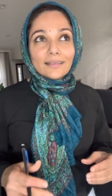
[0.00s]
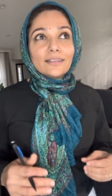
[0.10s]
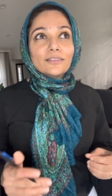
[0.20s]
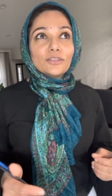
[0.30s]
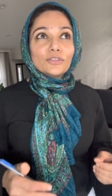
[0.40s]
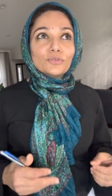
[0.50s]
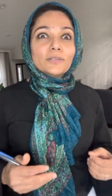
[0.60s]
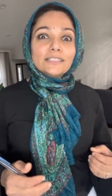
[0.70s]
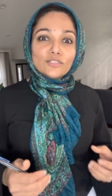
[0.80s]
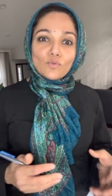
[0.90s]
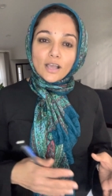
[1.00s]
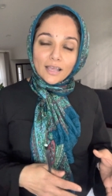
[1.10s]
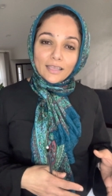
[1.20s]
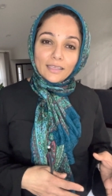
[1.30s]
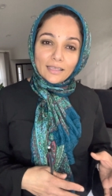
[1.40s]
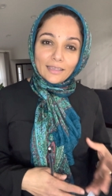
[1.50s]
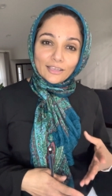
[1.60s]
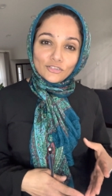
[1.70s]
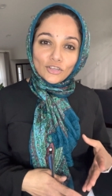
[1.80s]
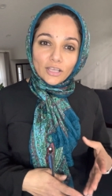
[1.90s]
the reason why I
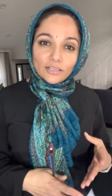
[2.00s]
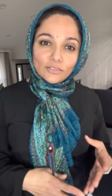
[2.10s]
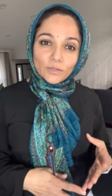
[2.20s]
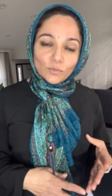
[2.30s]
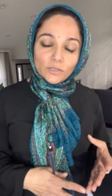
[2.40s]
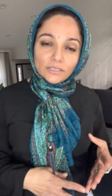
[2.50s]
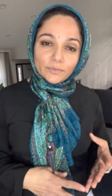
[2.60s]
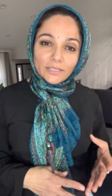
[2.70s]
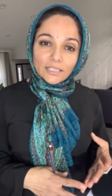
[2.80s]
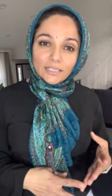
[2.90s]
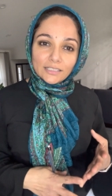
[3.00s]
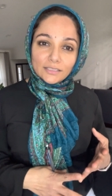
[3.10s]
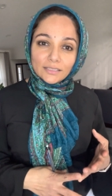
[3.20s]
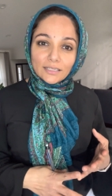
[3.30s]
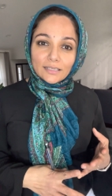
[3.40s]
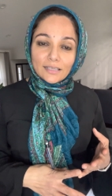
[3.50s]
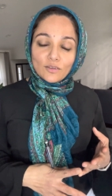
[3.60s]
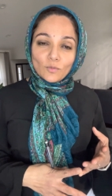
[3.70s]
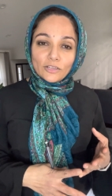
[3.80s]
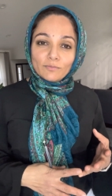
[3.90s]
actually got into it was because
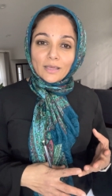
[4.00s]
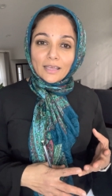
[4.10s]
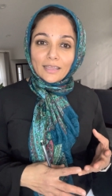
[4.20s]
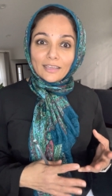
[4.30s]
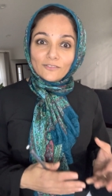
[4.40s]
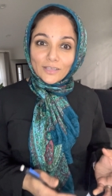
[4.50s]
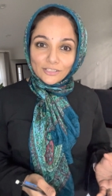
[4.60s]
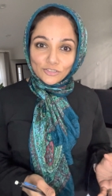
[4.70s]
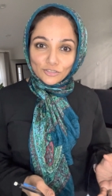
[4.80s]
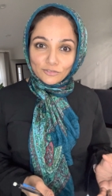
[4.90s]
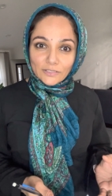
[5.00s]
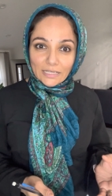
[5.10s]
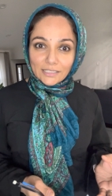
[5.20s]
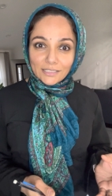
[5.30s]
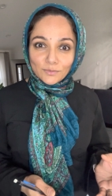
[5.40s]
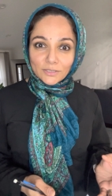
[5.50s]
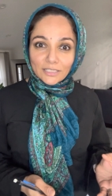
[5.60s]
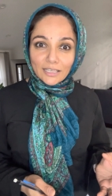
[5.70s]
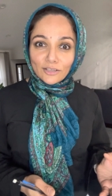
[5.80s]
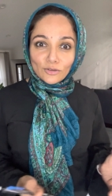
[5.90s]
one of my investor friends was
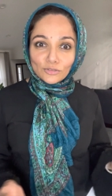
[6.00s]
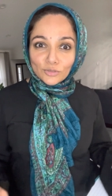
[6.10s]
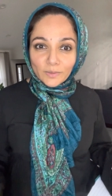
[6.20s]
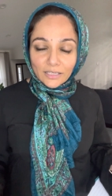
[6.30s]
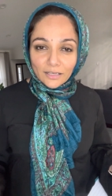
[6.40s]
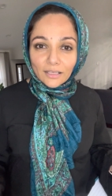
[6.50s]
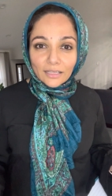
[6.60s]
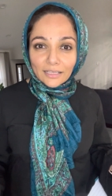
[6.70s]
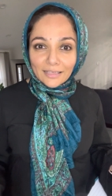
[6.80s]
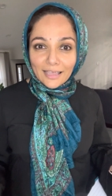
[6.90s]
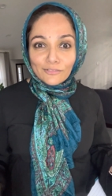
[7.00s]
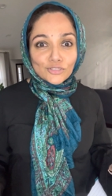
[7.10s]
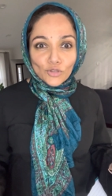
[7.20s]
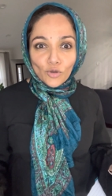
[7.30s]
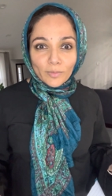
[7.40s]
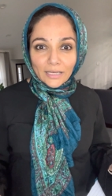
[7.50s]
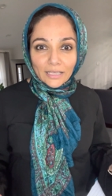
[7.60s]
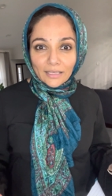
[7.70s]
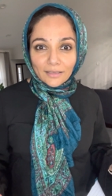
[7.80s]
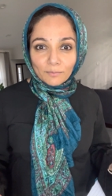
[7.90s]
like, oh, Subika, like they have so
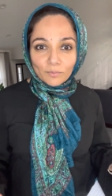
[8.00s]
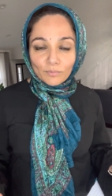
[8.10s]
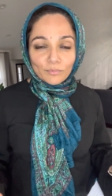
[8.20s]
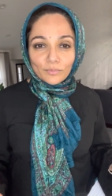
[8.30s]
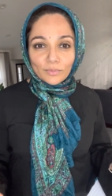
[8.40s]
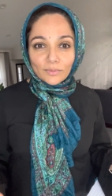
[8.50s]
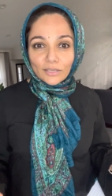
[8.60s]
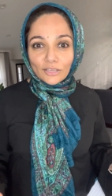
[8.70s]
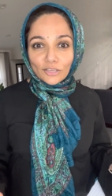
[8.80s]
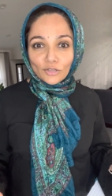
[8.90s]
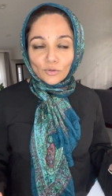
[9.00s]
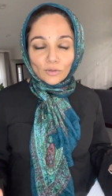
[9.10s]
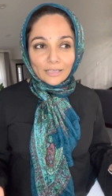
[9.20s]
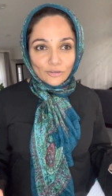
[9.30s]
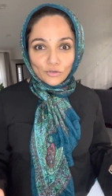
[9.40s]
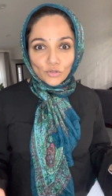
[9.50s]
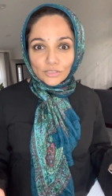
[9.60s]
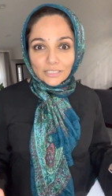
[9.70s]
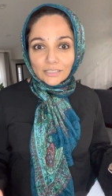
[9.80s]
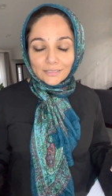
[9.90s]
many, you know, like good
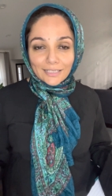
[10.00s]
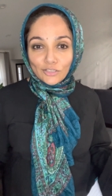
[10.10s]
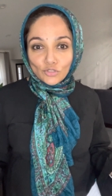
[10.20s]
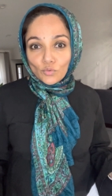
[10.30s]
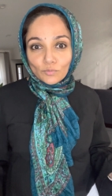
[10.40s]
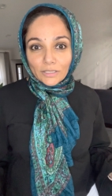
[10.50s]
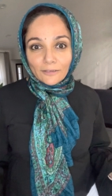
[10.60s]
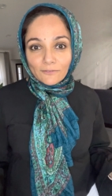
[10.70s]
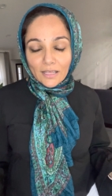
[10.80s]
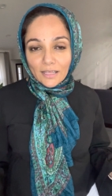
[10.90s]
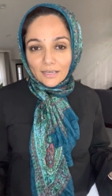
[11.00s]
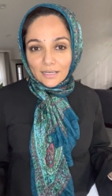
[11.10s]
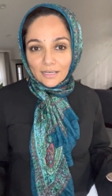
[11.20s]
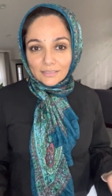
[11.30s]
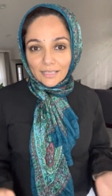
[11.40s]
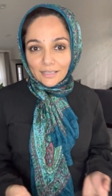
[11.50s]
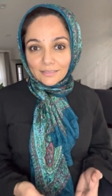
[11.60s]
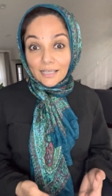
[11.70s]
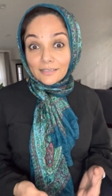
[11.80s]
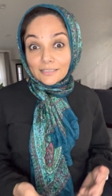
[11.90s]
deals that you don't really find, and it's like a
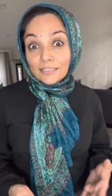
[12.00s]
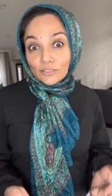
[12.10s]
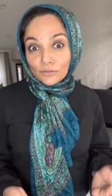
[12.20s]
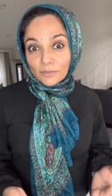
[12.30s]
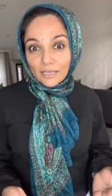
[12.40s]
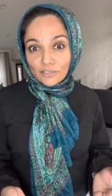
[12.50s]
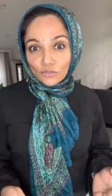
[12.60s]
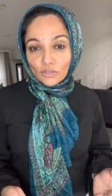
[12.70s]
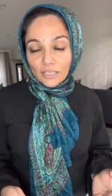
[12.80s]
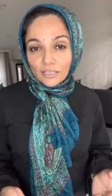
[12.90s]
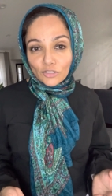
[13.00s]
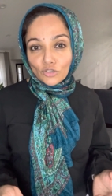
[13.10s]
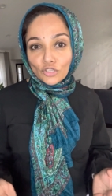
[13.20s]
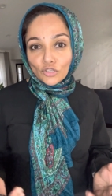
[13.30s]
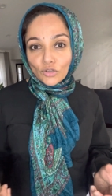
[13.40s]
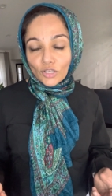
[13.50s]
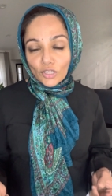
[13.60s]
done deal, right? You think you're gonna